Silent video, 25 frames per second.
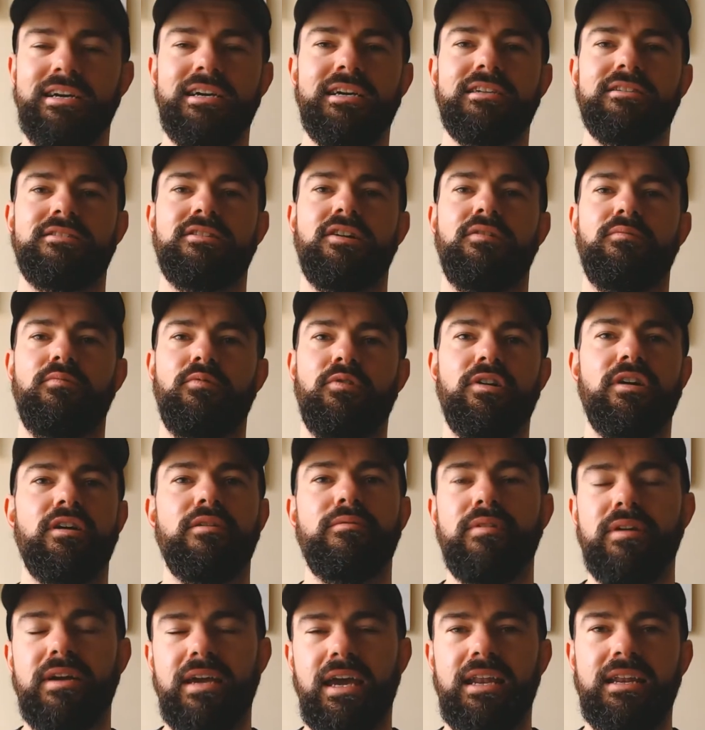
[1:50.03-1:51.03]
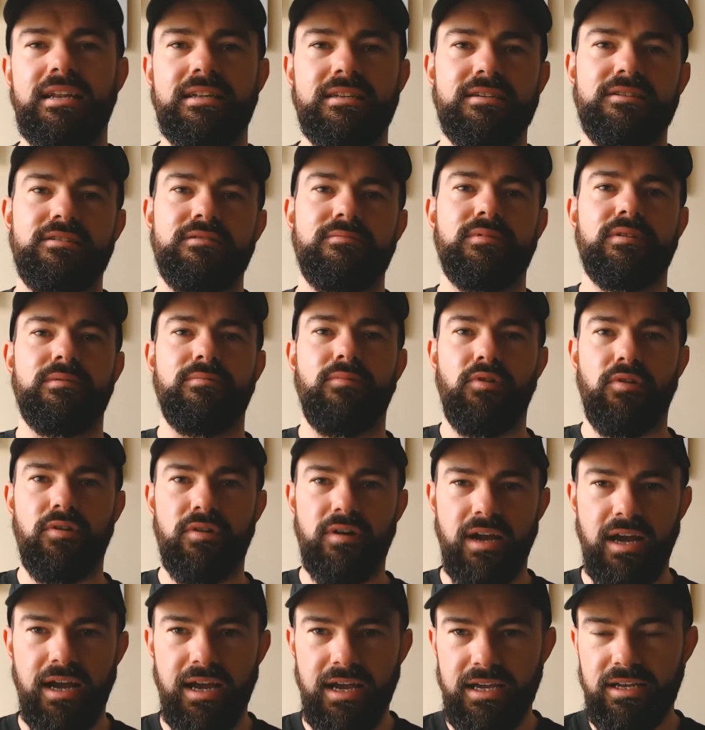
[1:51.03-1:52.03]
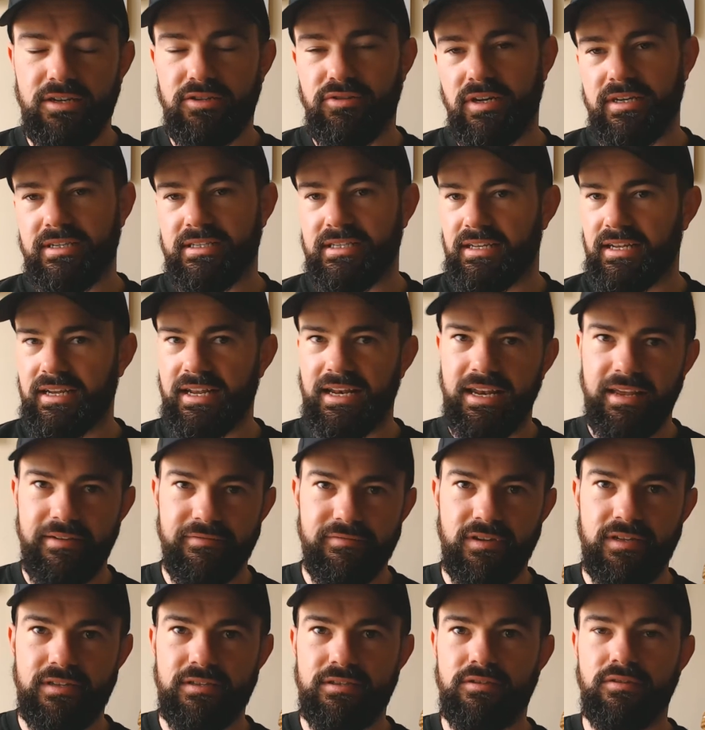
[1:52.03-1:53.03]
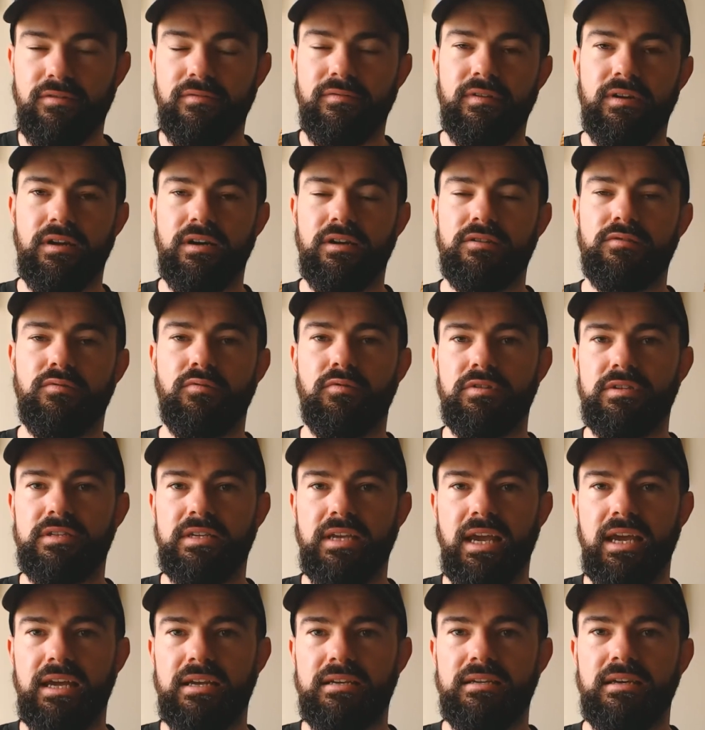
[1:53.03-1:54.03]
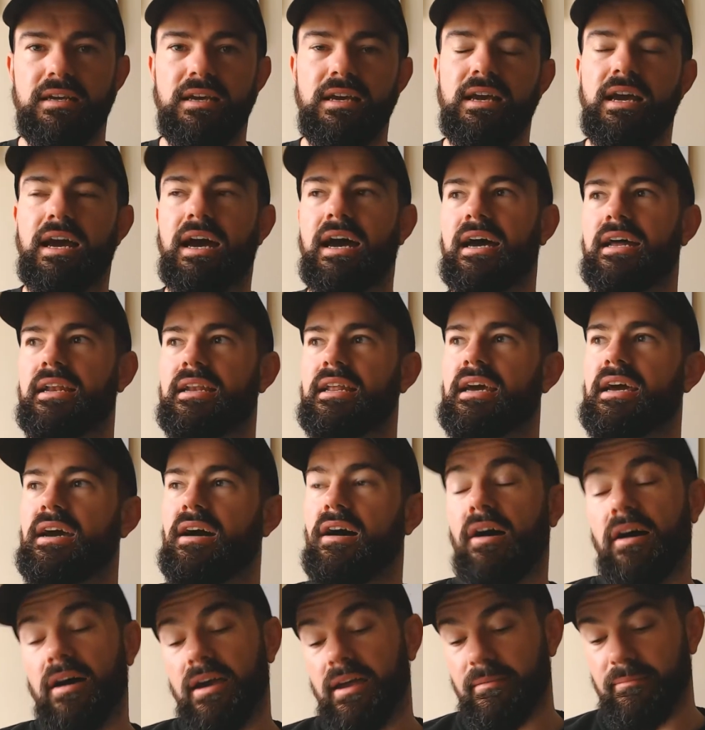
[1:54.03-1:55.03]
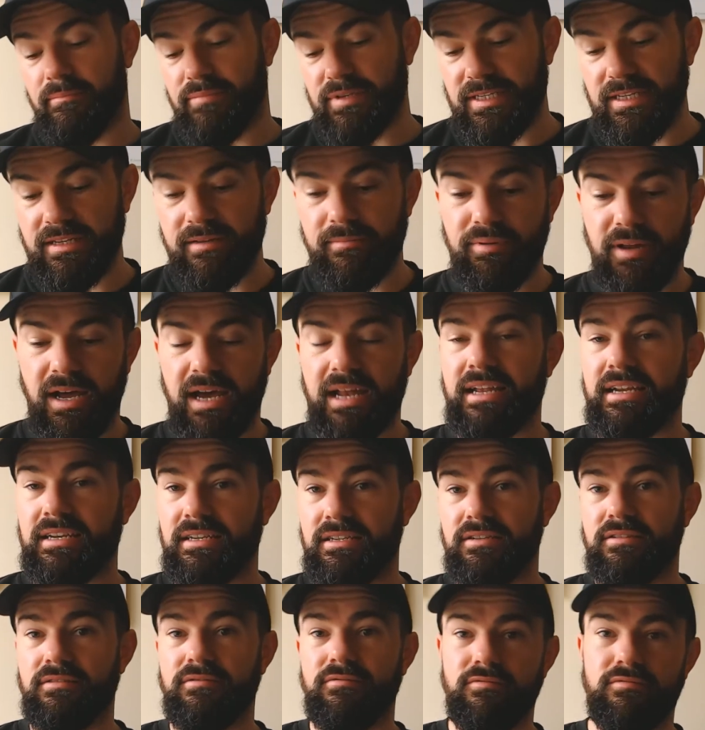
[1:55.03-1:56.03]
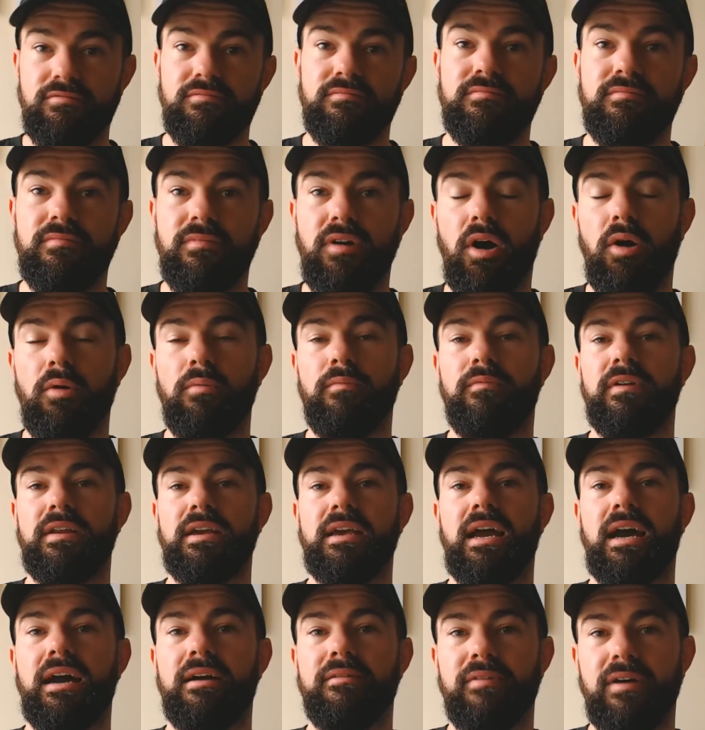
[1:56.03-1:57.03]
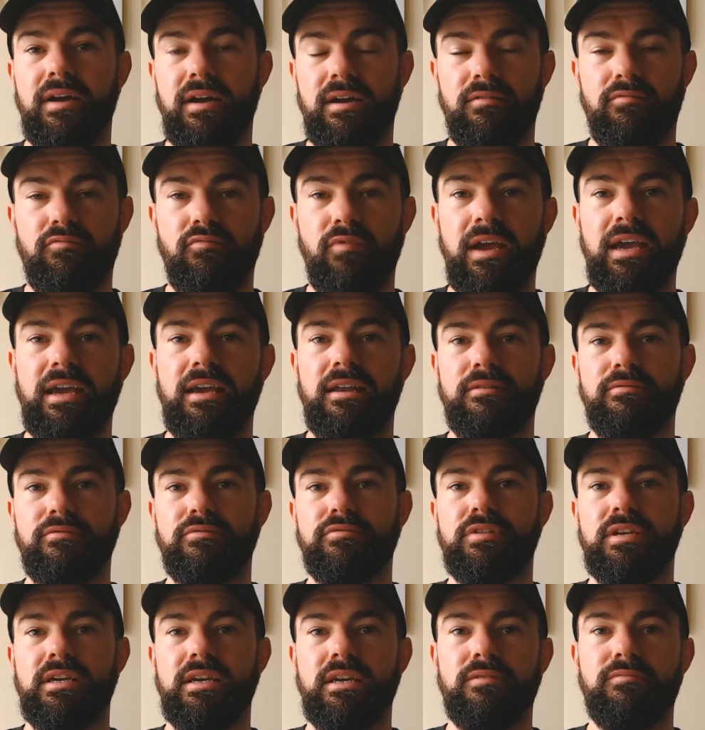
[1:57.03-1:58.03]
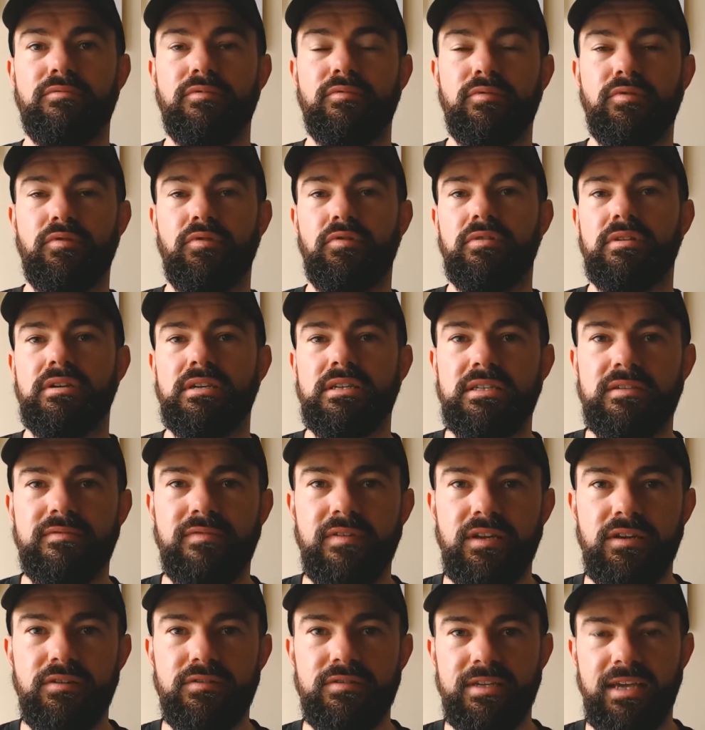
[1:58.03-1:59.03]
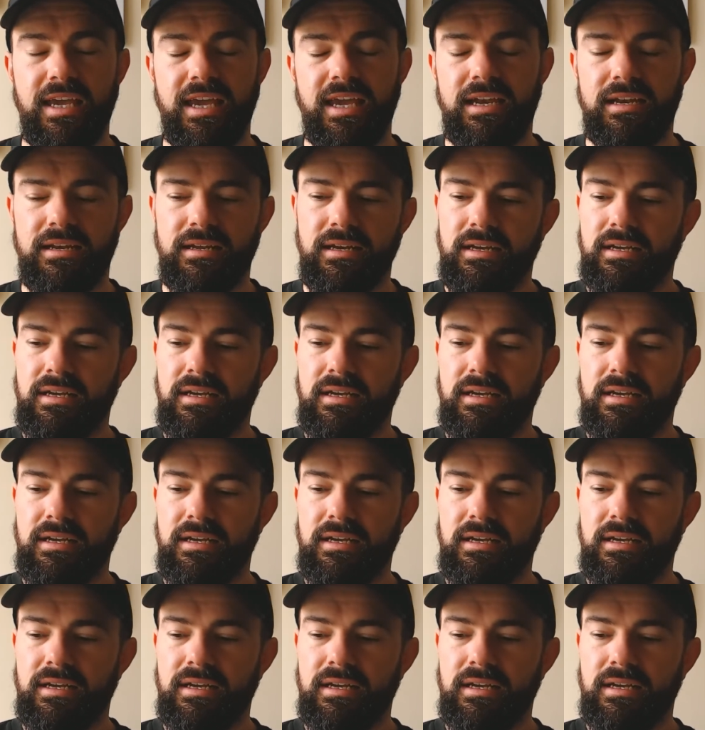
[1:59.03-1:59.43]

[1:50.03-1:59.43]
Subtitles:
Don't worry, we'll get into some of the more interesting like lifting stuff and all towards the end. And I am still planning to hopefully have a regular routine with recording these videos again.